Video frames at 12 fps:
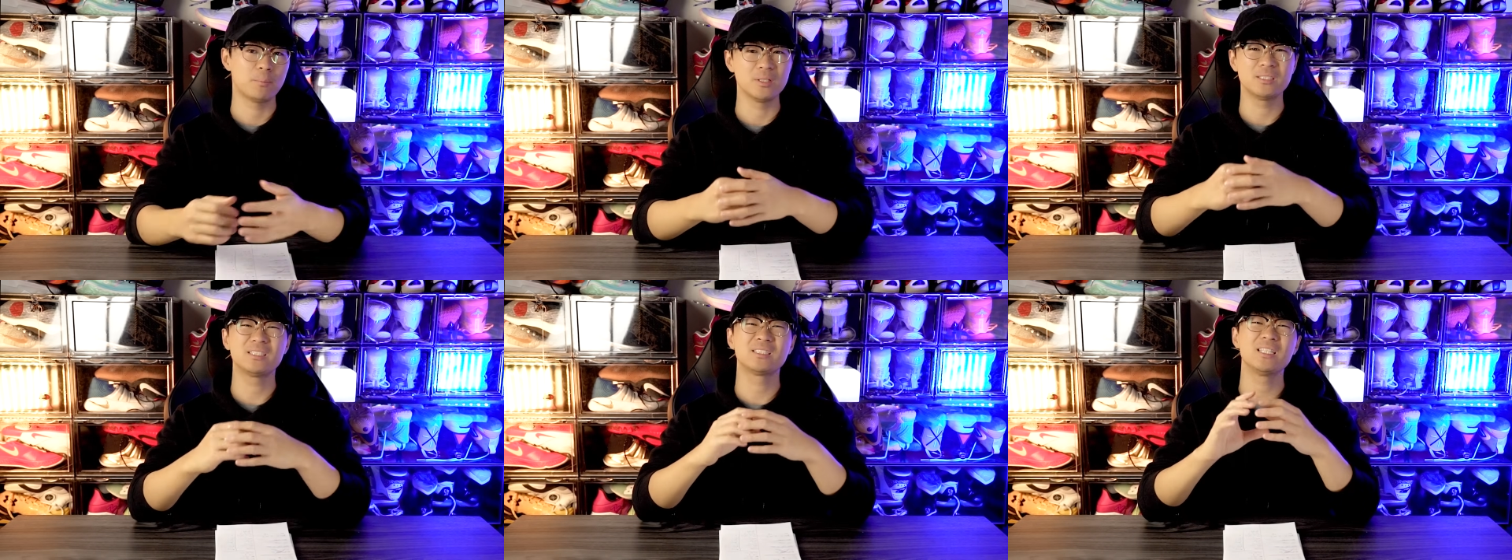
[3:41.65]

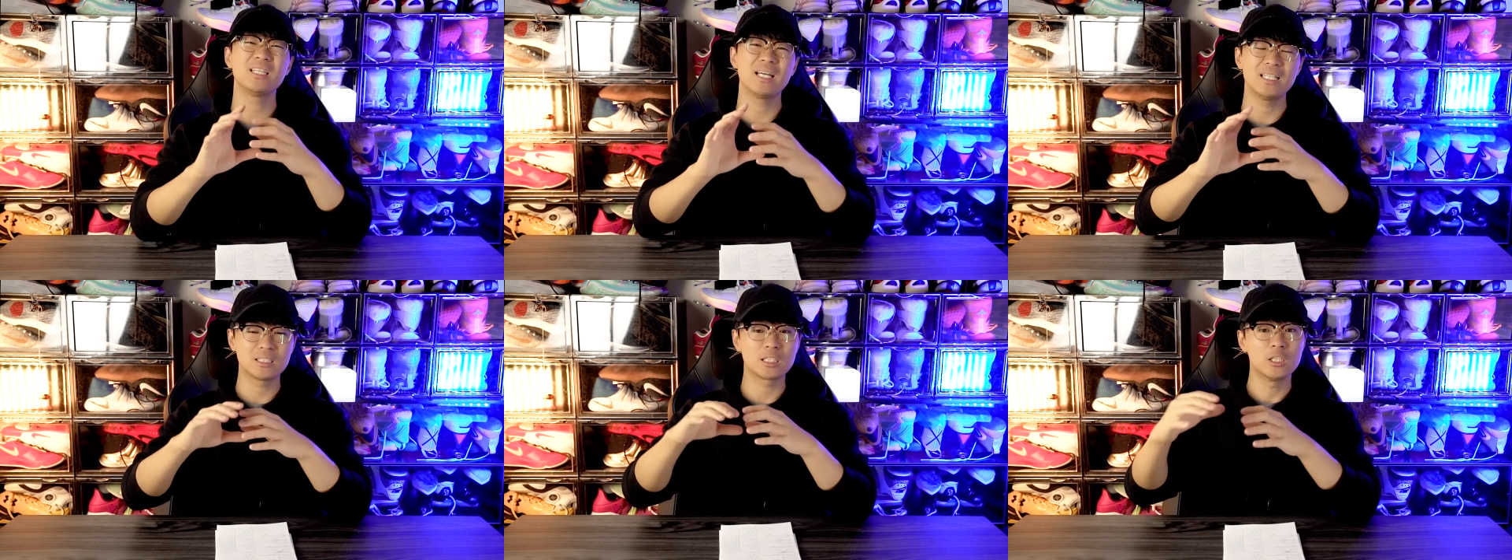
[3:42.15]
But
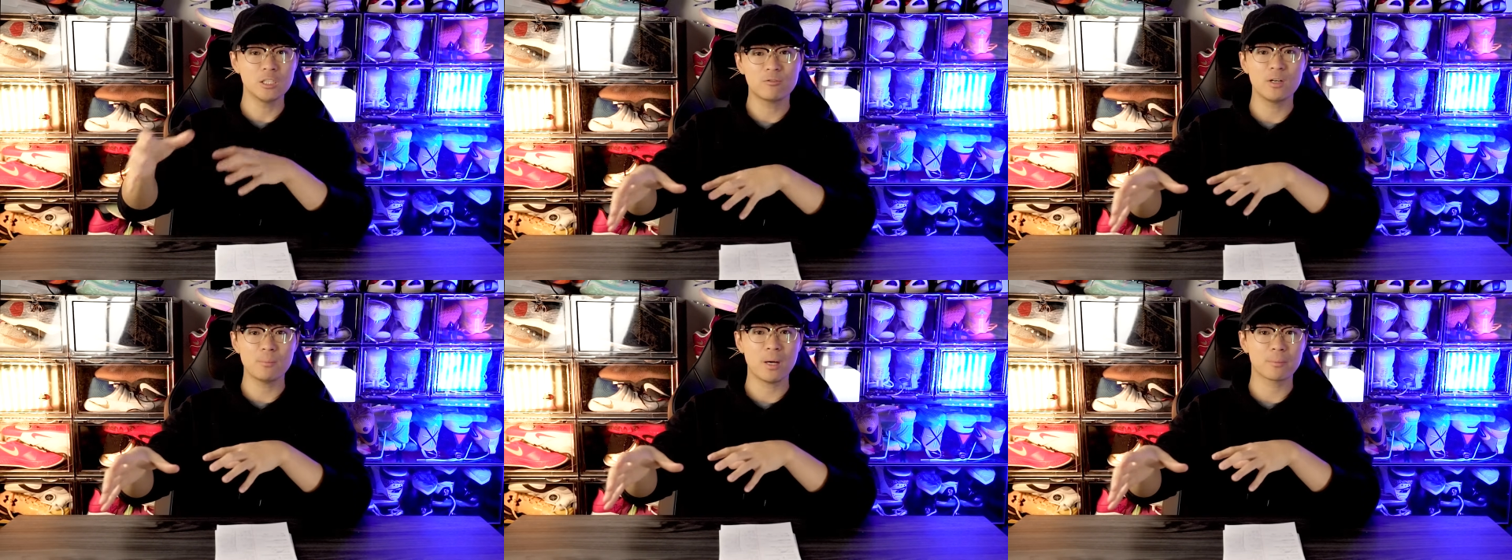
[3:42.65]
it's good
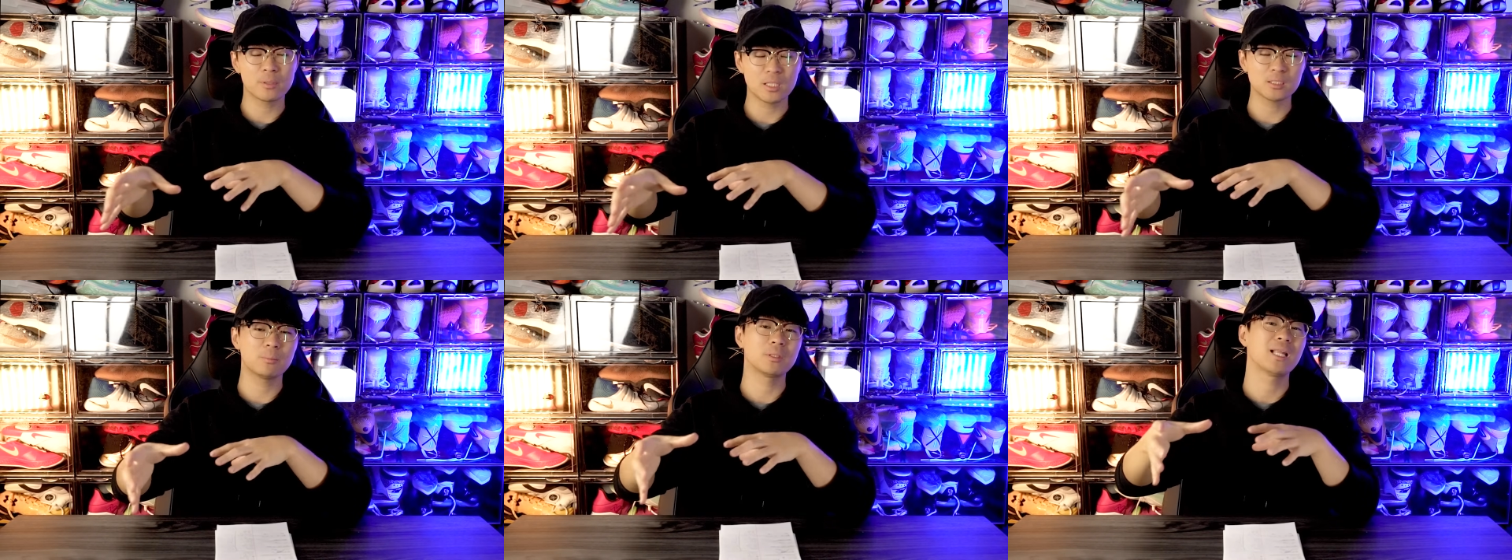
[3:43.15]
for impact
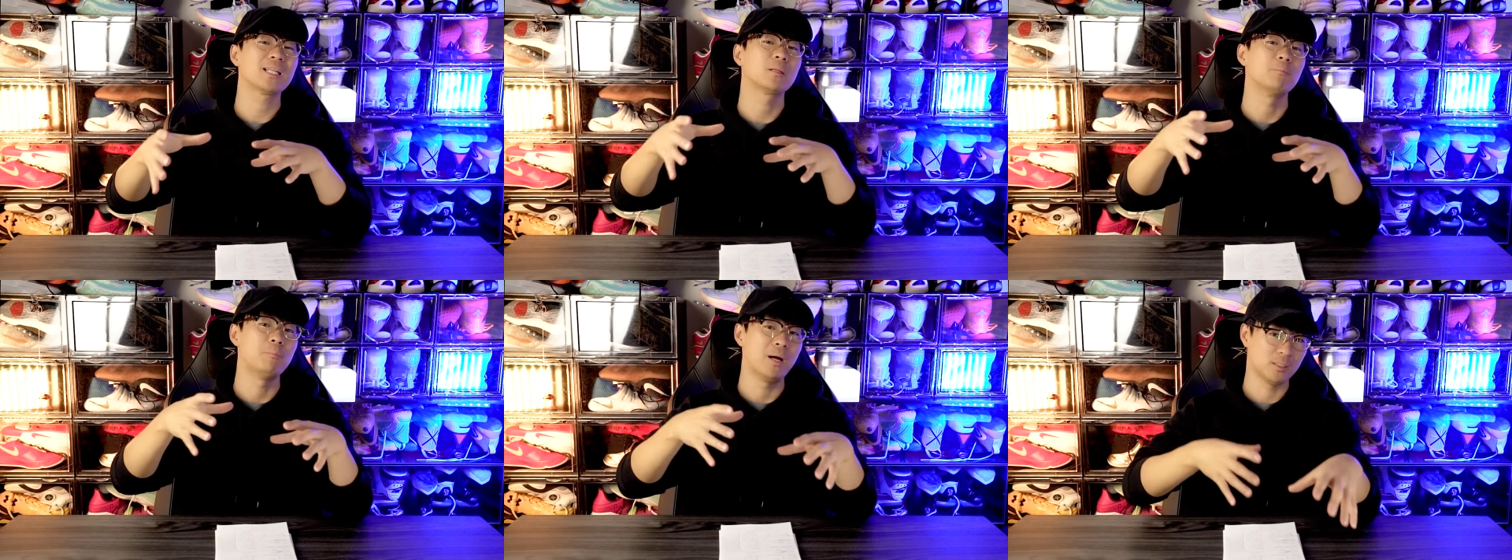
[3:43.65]
protection, but not
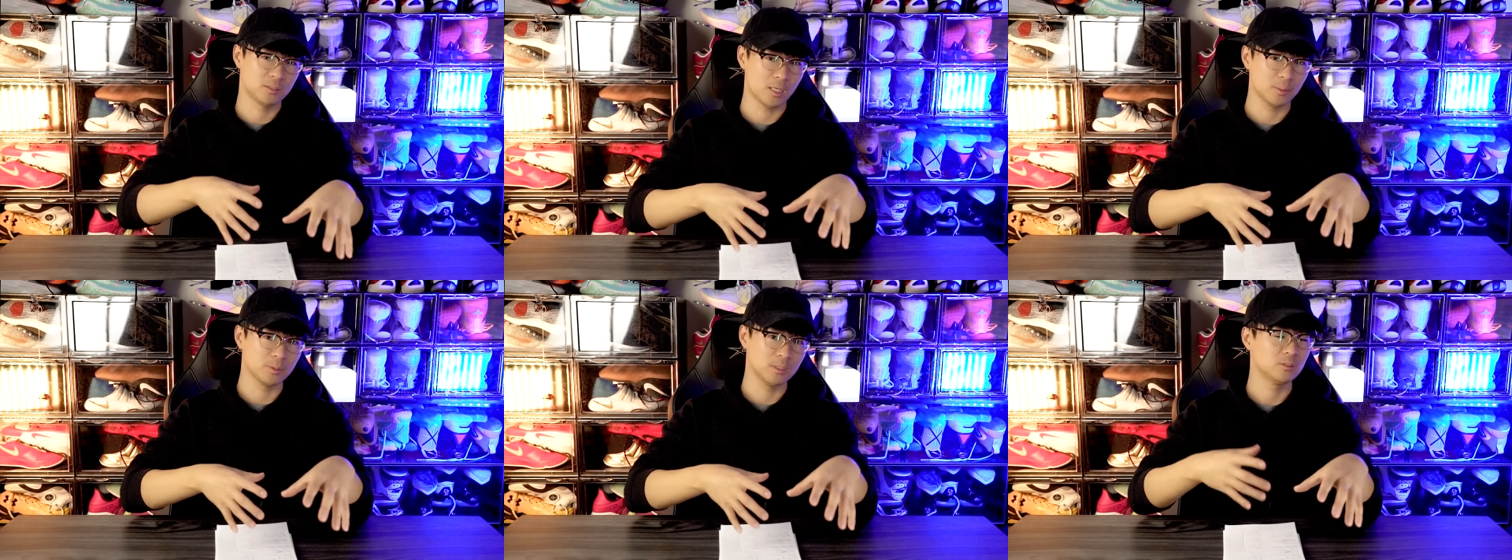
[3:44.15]
the best
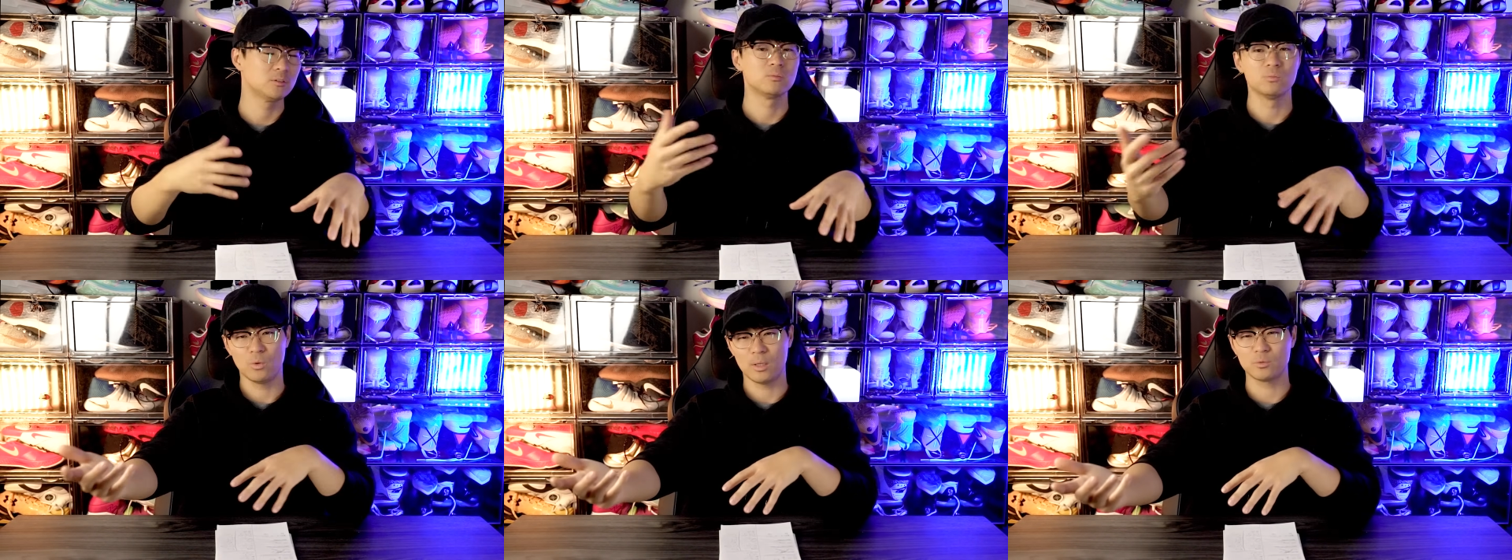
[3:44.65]
option is
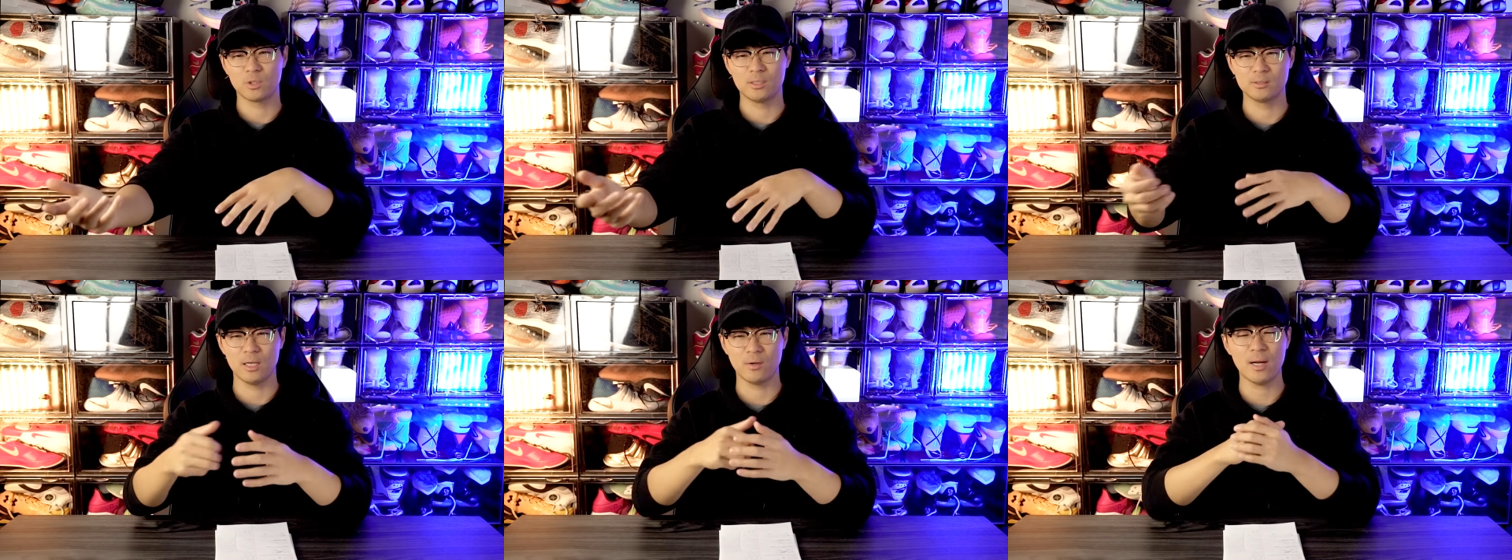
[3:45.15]
what I'm trying
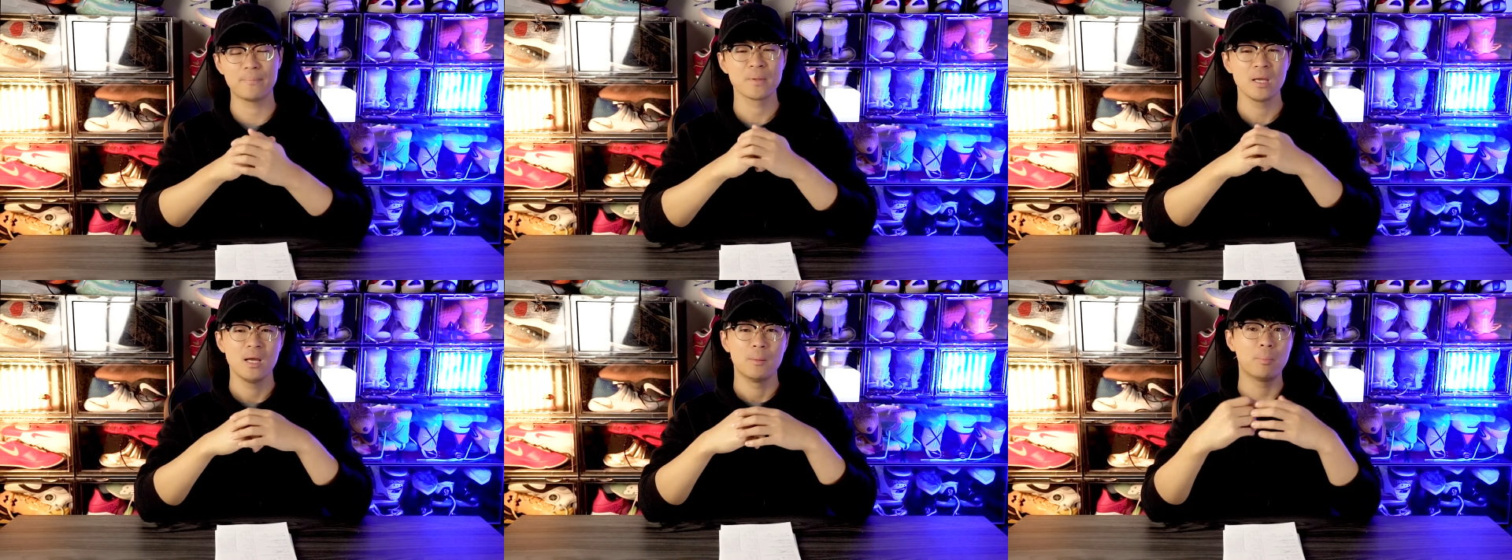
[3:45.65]
to say, right?
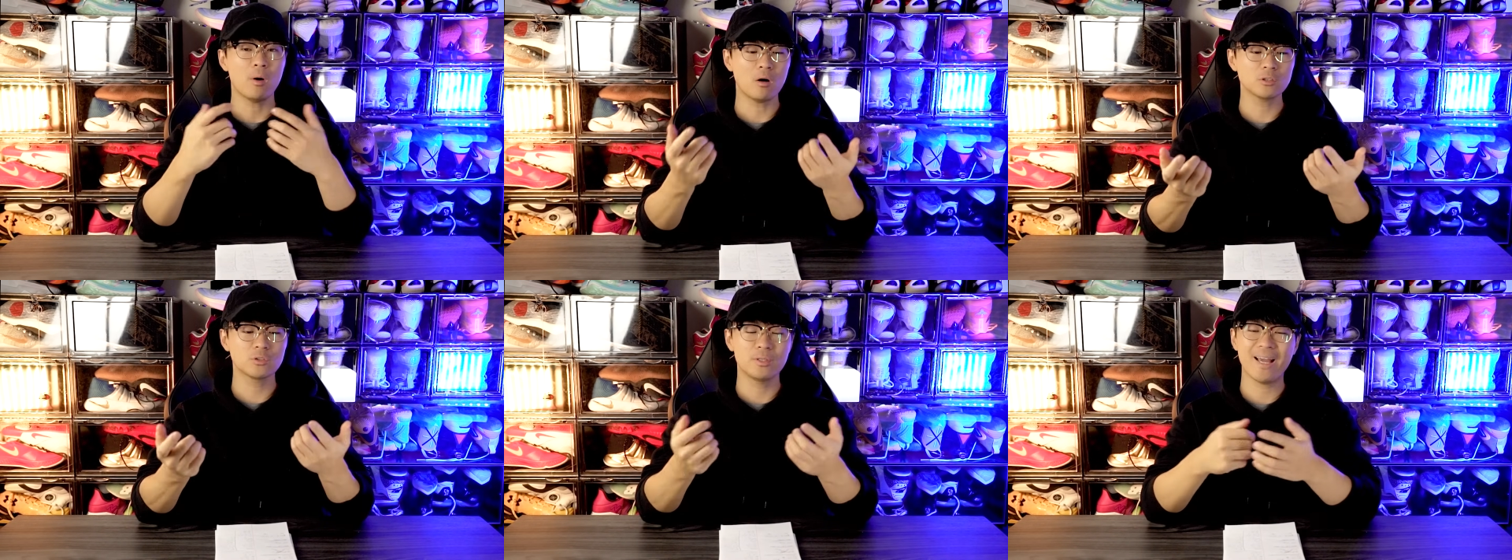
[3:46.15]
But
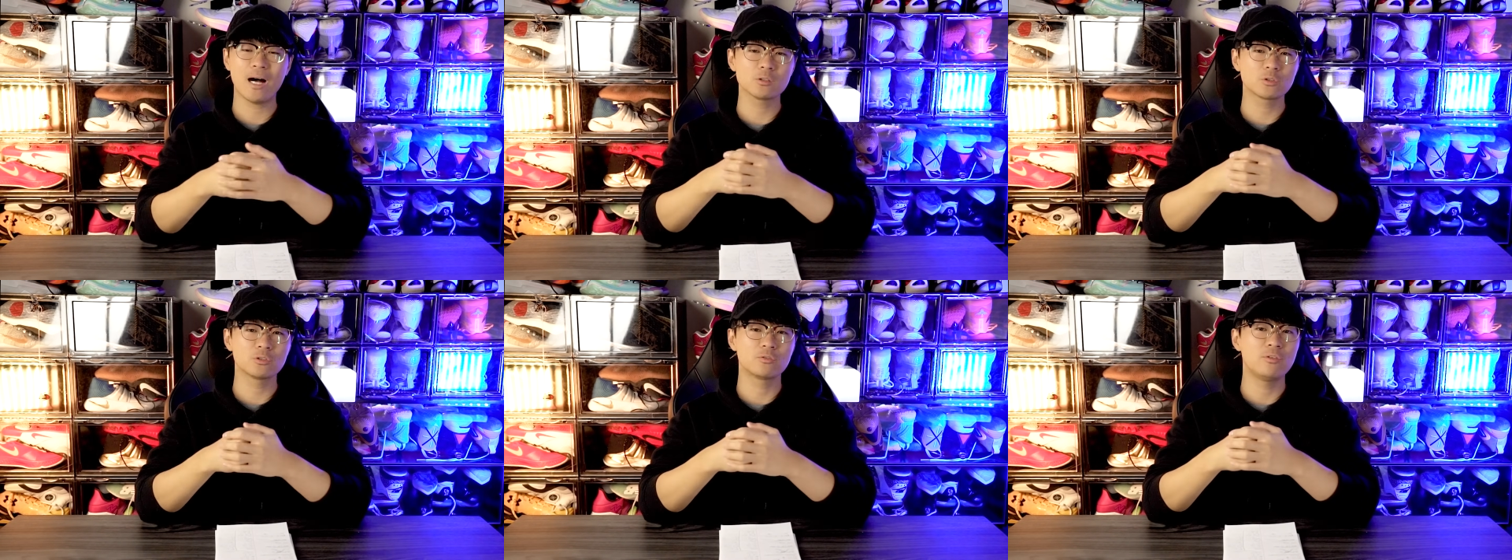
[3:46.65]
also the
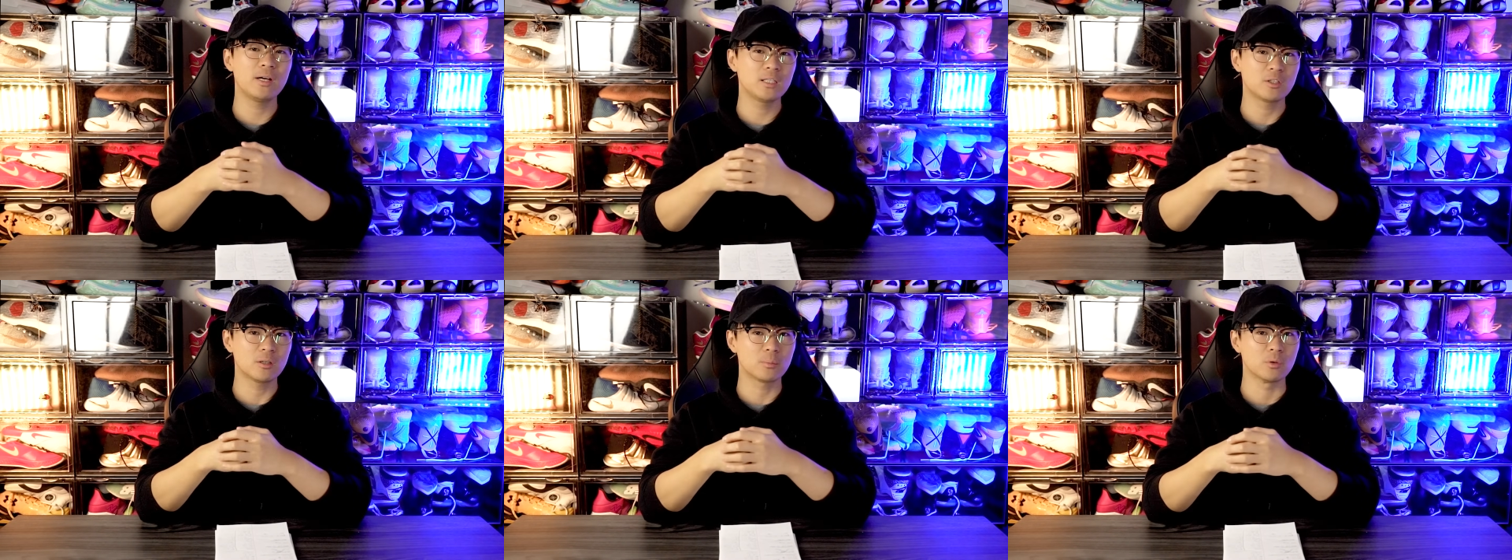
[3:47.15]
outsole is very durable.